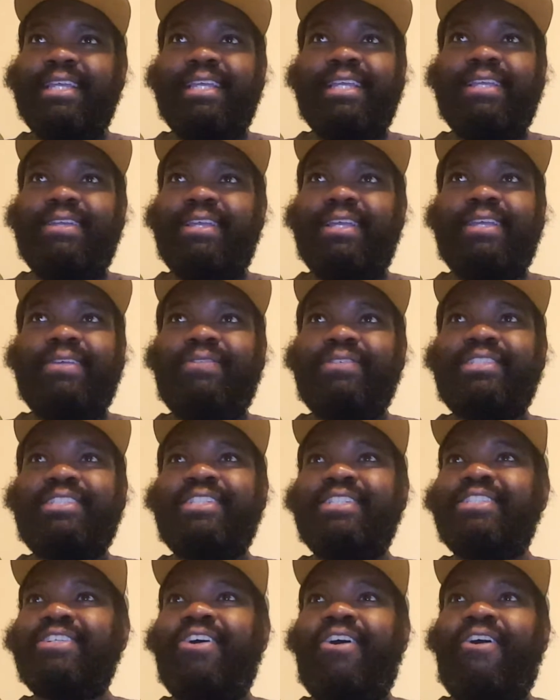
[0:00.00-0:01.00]
it was
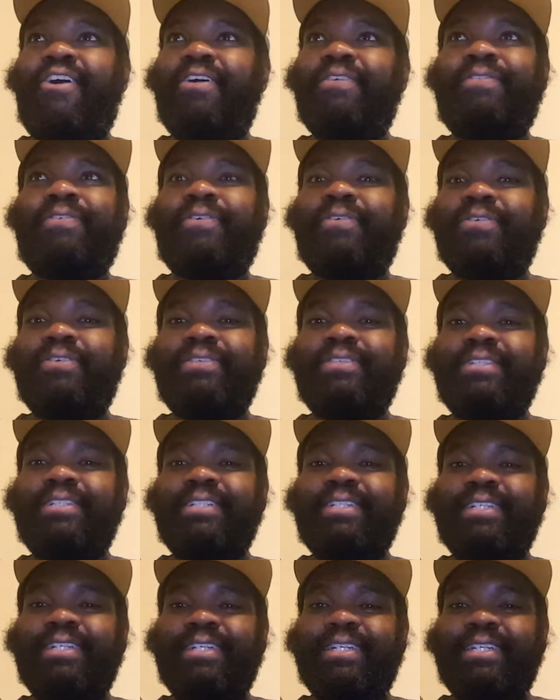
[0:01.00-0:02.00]
just awful.
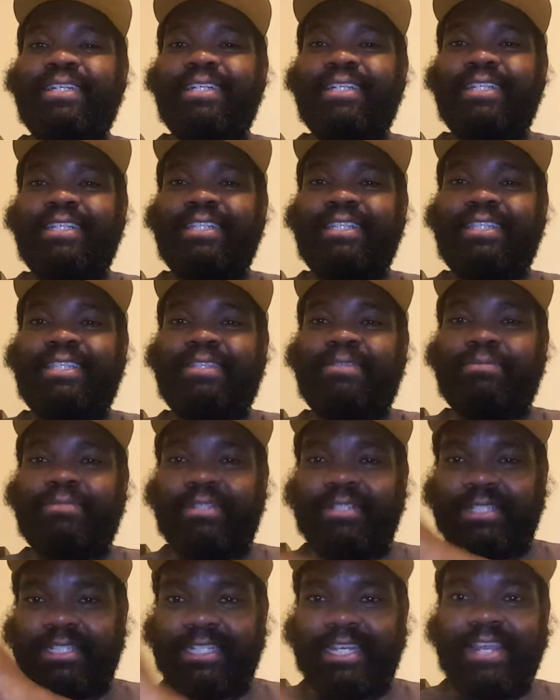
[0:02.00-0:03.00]

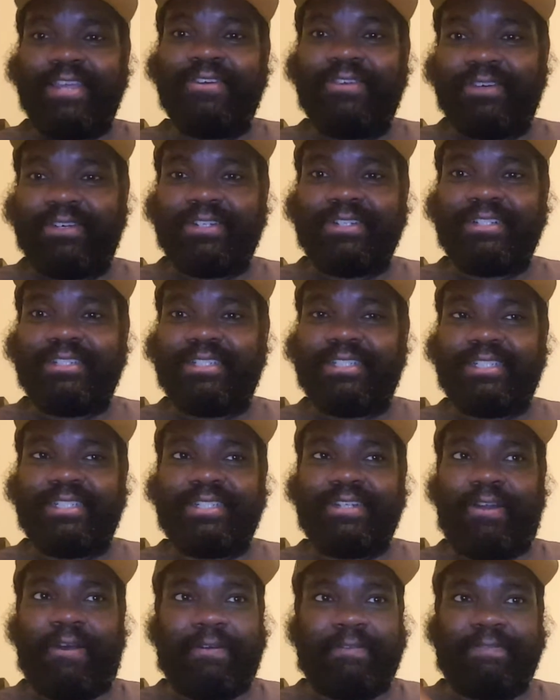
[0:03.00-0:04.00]
The
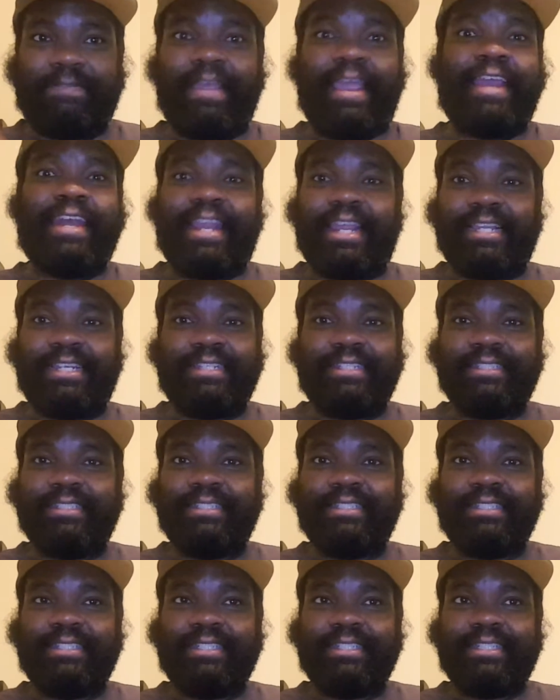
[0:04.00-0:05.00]
Steelers are fading.
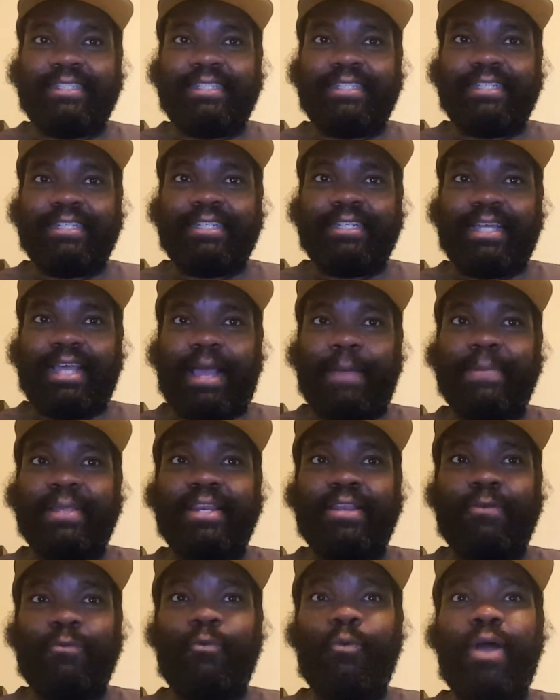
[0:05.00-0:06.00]
I
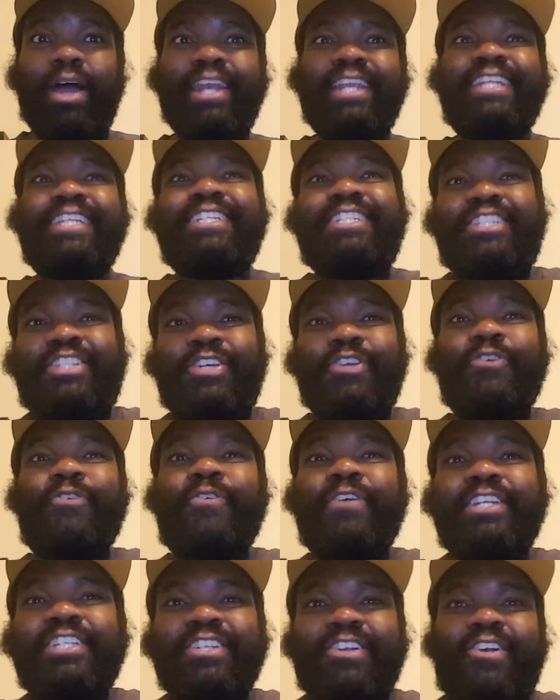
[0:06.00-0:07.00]
mean, they're
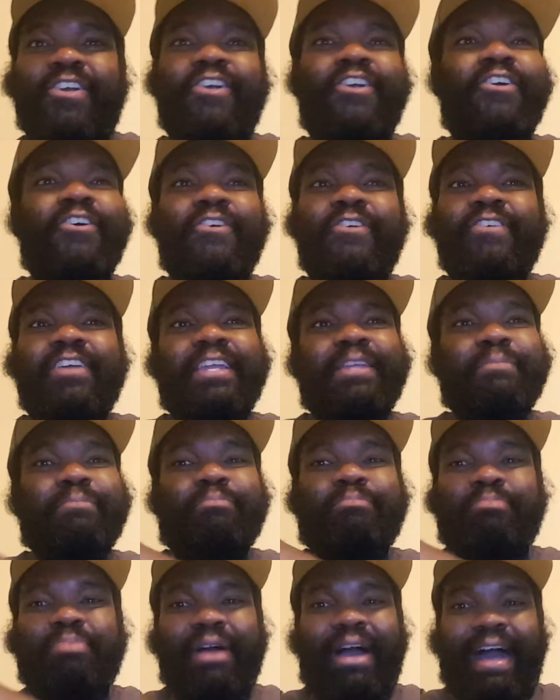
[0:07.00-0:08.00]
1-2. It's early,
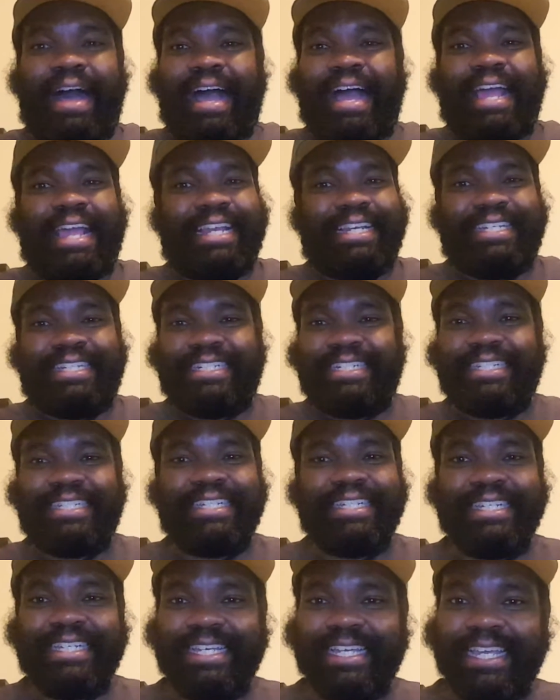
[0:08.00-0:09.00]
but
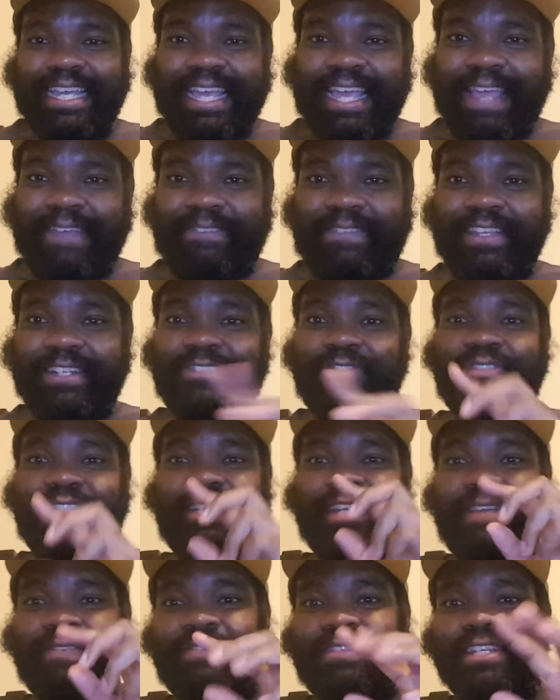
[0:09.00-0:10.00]
if this
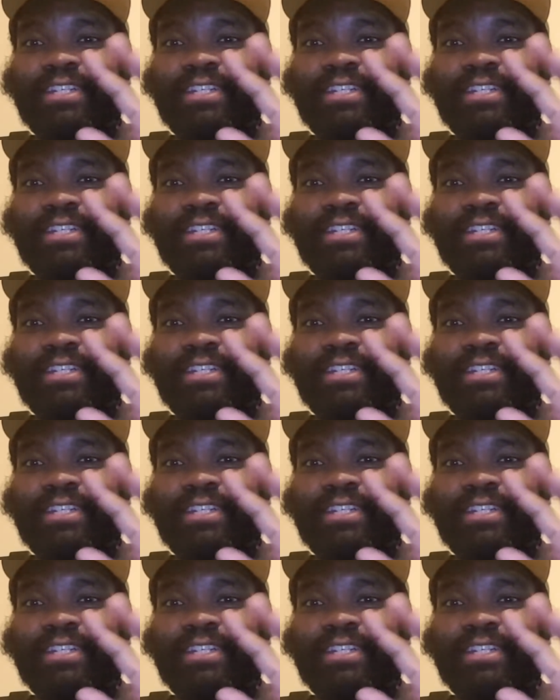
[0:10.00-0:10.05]
was